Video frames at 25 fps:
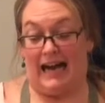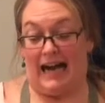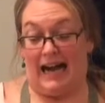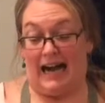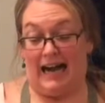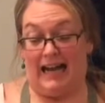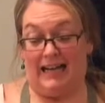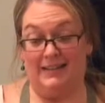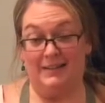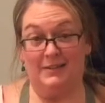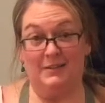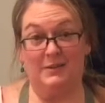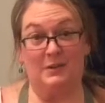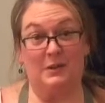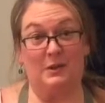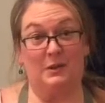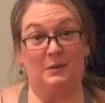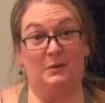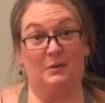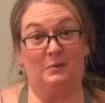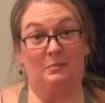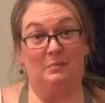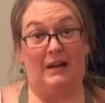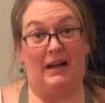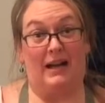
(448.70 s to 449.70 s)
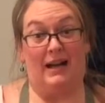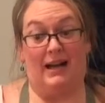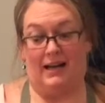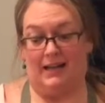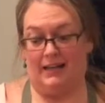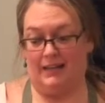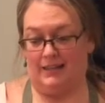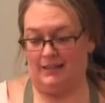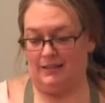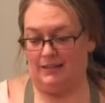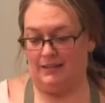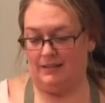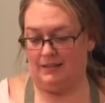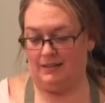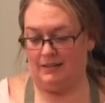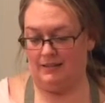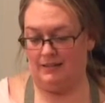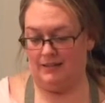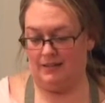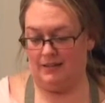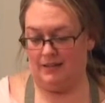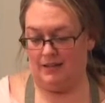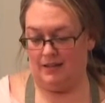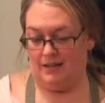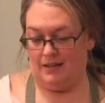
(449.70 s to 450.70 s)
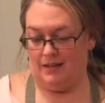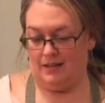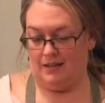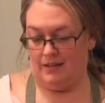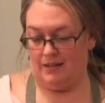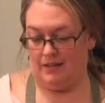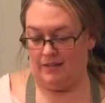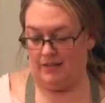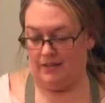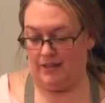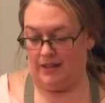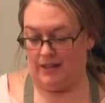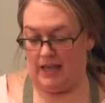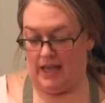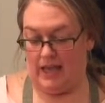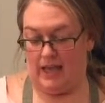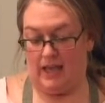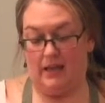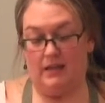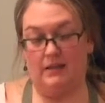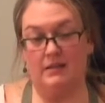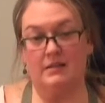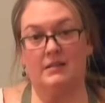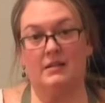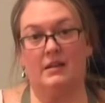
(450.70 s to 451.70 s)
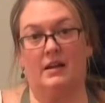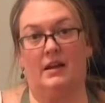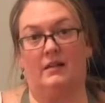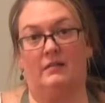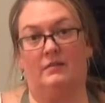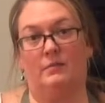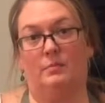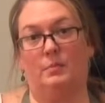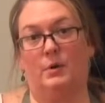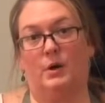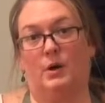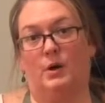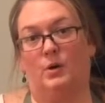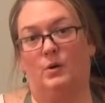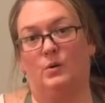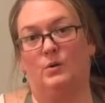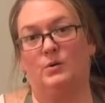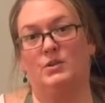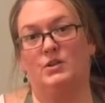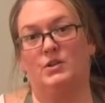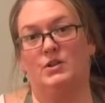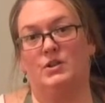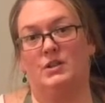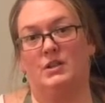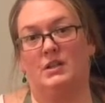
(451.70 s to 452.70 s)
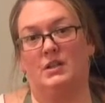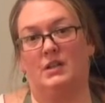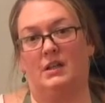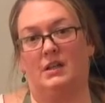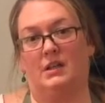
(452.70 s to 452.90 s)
Hi, so we're back. The eggs have poached